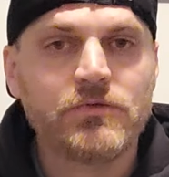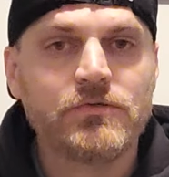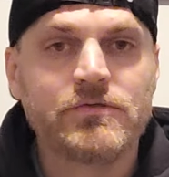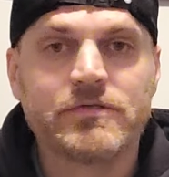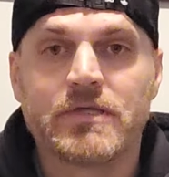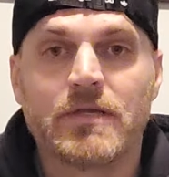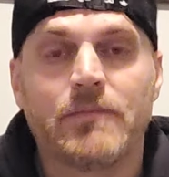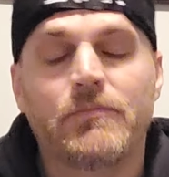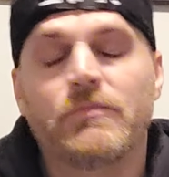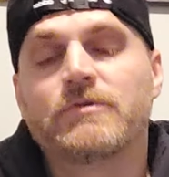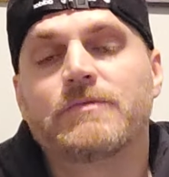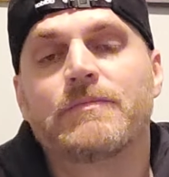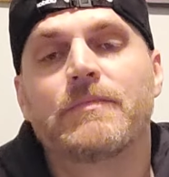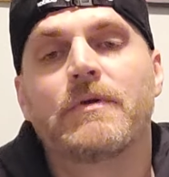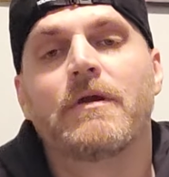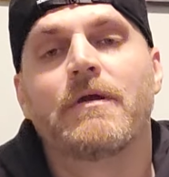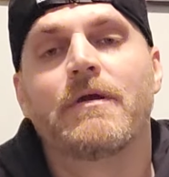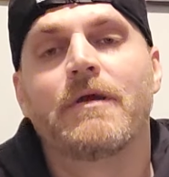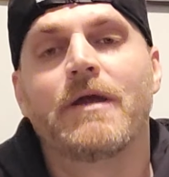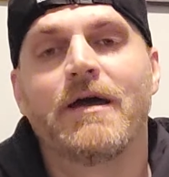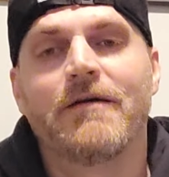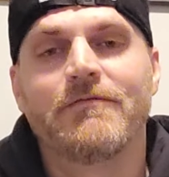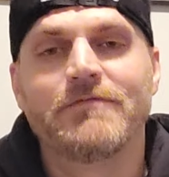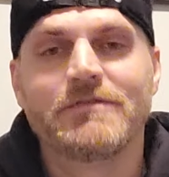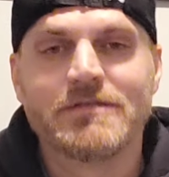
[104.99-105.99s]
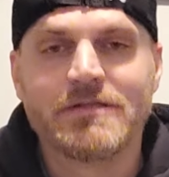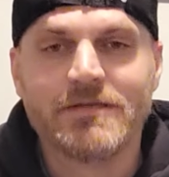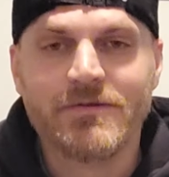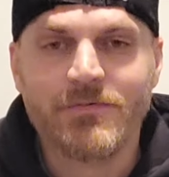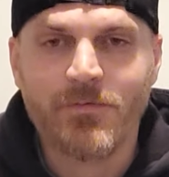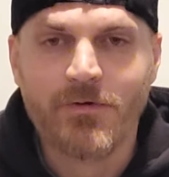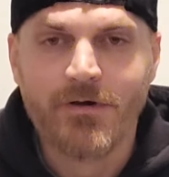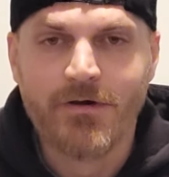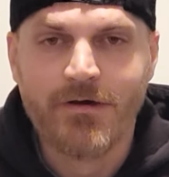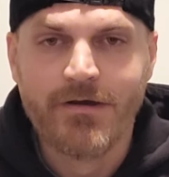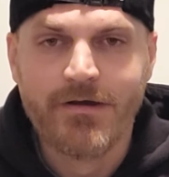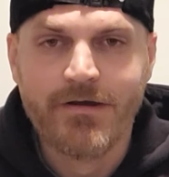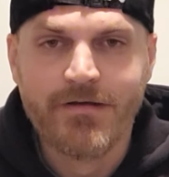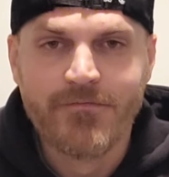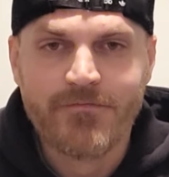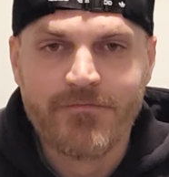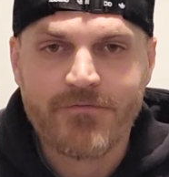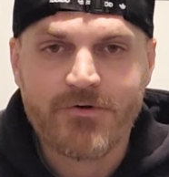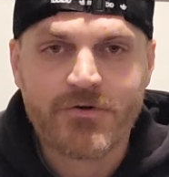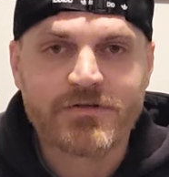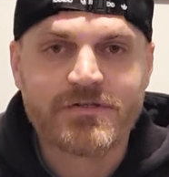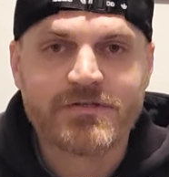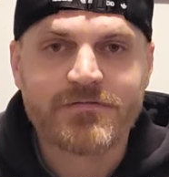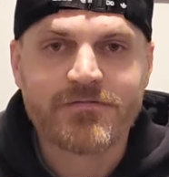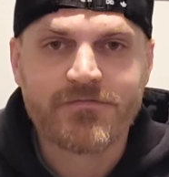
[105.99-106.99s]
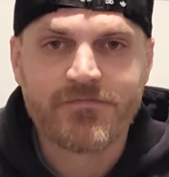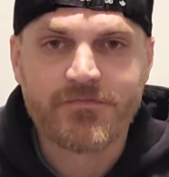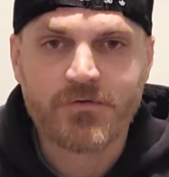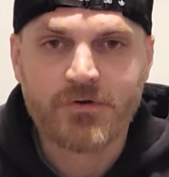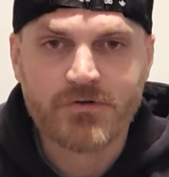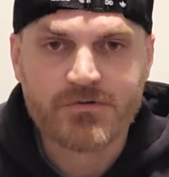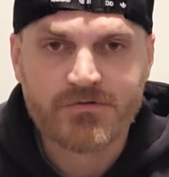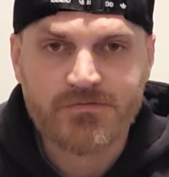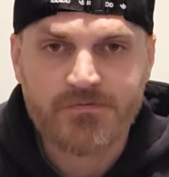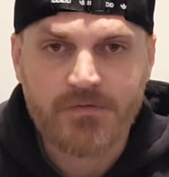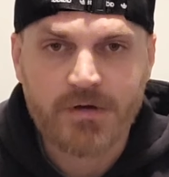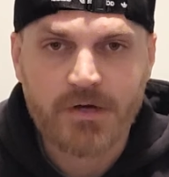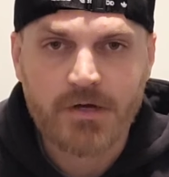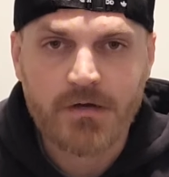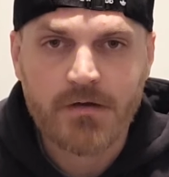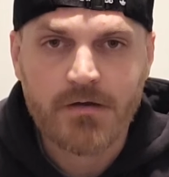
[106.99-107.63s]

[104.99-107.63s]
Semelsberger obviously won first first